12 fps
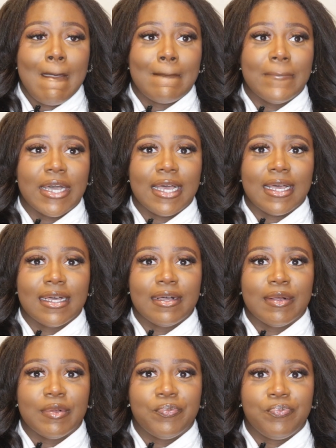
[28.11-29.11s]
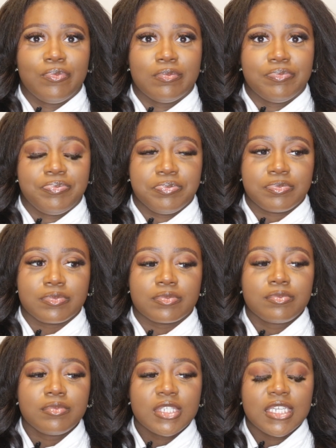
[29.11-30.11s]
But
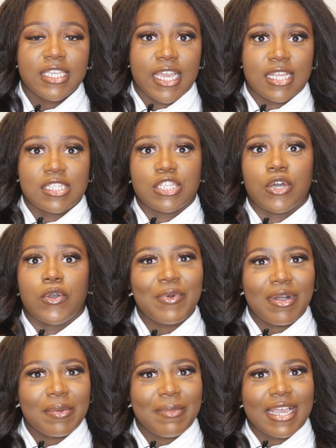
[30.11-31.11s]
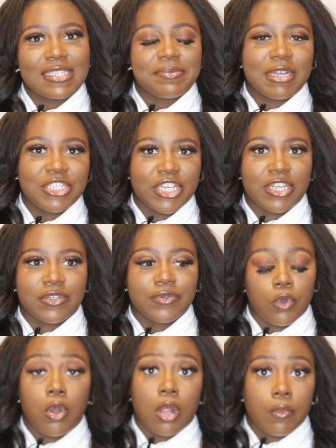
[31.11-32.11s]
yeah, so welcome back to my channel,
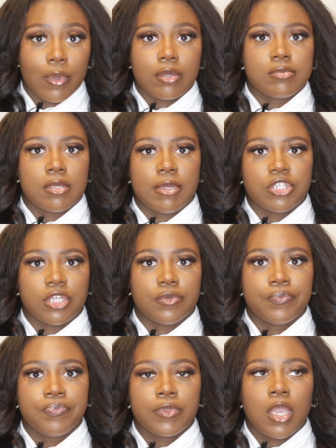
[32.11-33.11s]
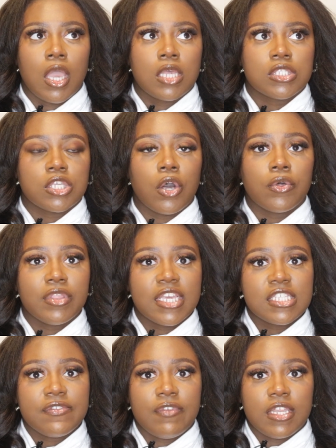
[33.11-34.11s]
or welcome to my channel. So
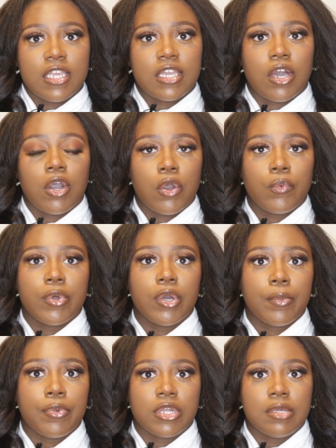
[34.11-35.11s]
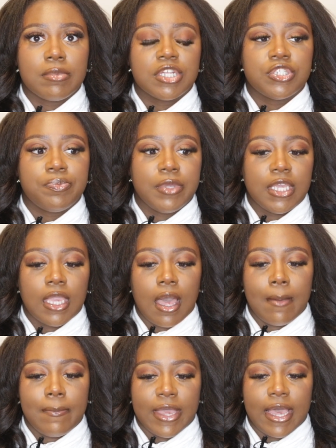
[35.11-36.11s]
this video will pretty much be
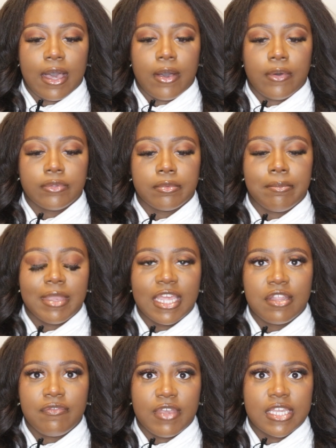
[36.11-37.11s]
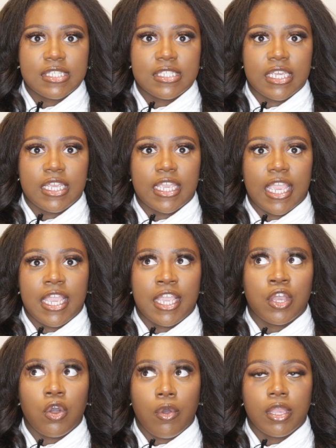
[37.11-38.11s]
about manifesting
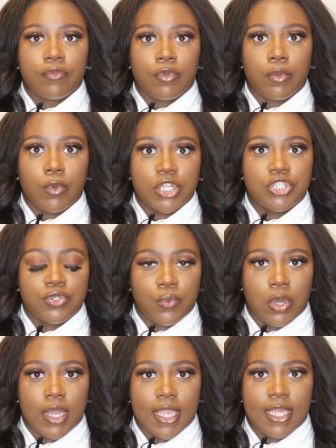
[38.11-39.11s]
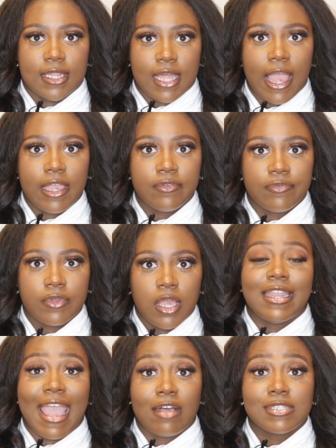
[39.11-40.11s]
and going for what you want in life
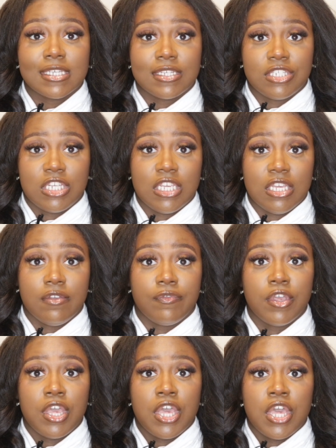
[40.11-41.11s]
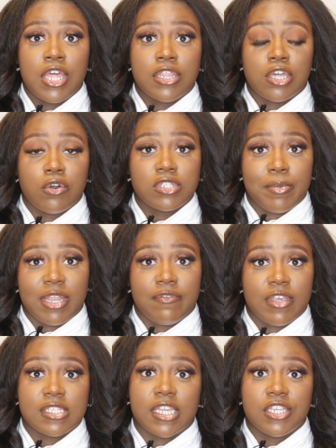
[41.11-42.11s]
and how to achieve those
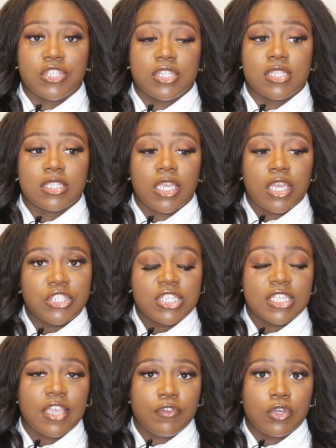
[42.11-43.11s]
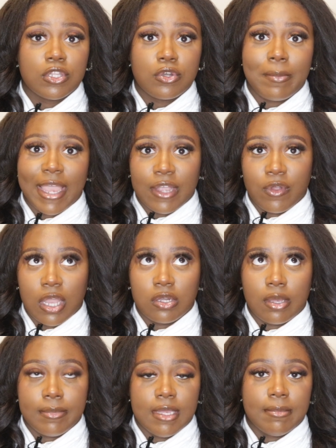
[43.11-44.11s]
manifestations. Just to give you a little background
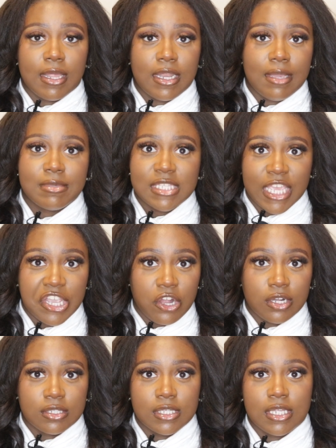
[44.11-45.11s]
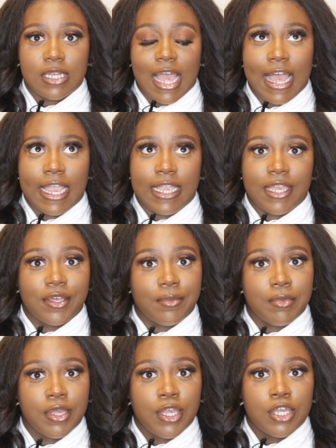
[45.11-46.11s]
on me, my name is Carolyn. I
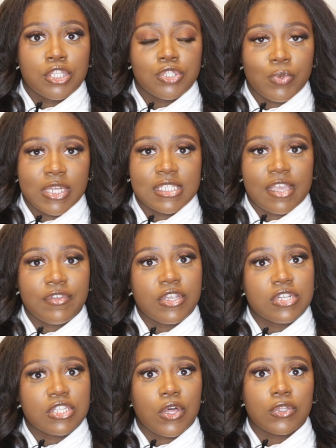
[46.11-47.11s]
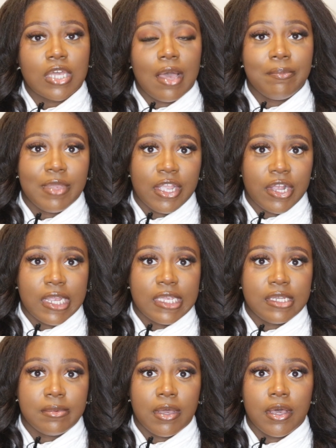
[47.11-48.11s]
am 27 years old. I'm
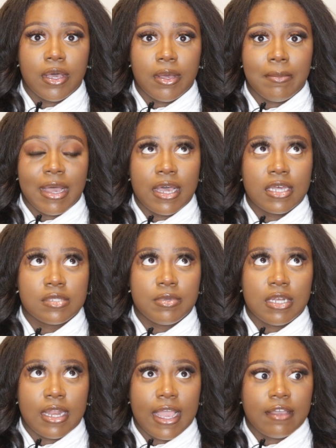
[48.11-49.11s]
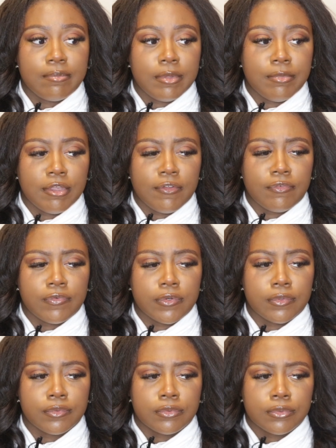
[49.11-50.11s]
married. My husband and I have been married
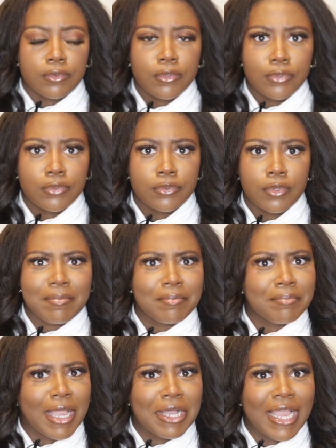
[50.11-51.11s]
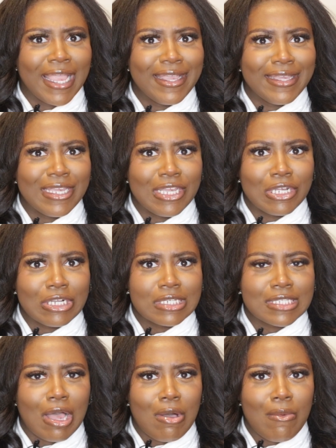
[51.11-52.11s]
for about 8
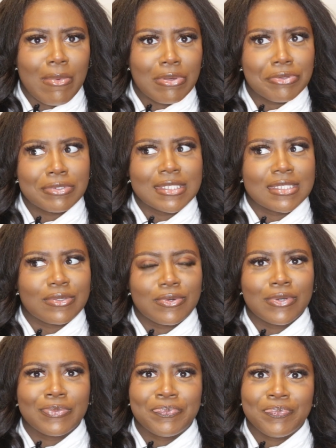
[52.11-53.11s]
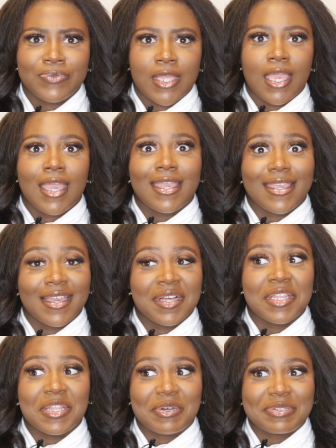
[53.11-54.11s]
years almost. Yeah,
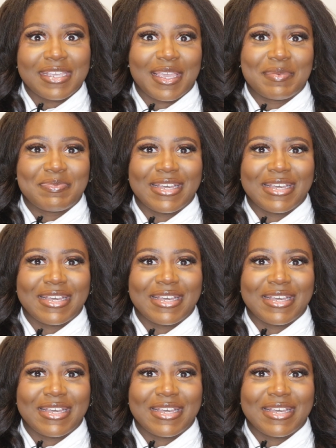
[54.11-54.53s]
long time.